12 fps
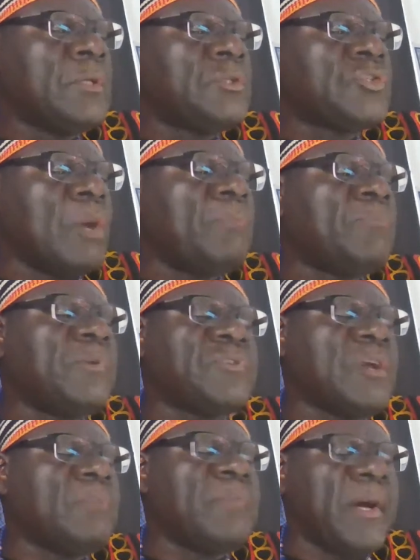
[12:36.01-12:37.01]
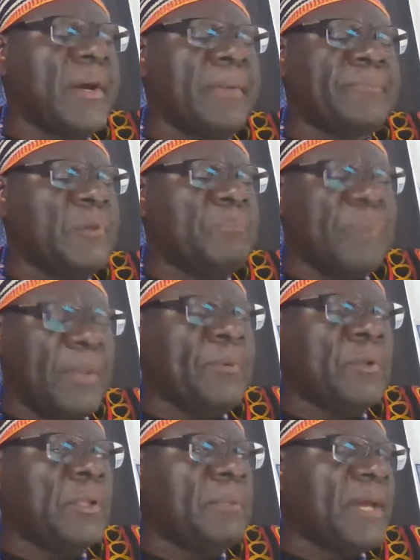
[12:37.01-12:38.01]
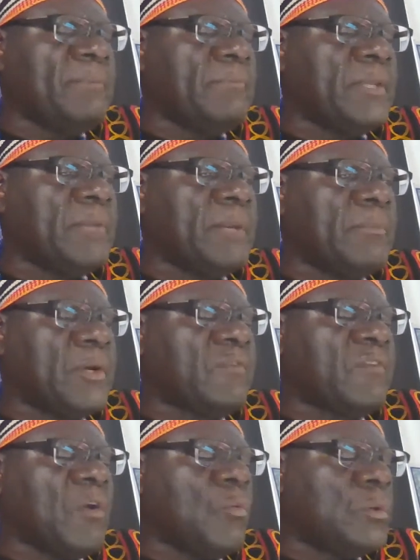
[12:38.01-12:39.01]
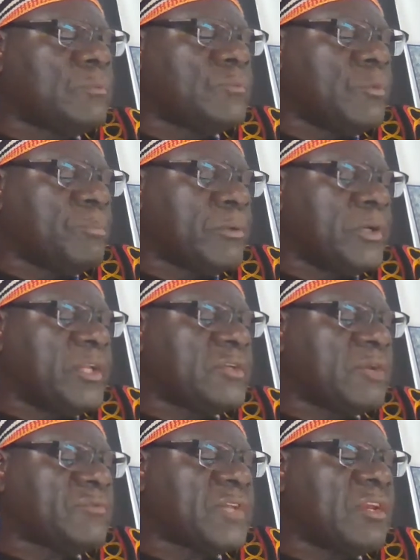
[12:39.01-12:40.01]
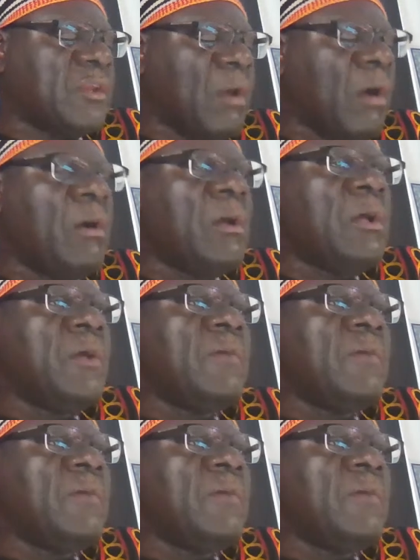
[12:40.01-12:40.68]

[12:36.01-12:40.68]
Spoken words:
Some people in my mother tongue will prefer, instead of saying no,